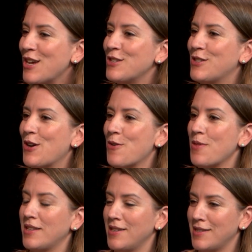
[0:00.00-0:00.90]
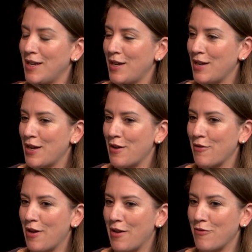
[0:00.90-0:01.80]
So this is a
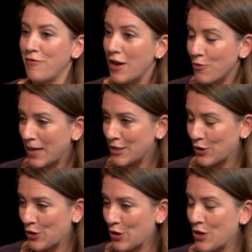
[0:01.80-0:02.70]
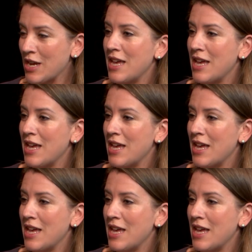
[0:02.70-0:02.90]
fundraiser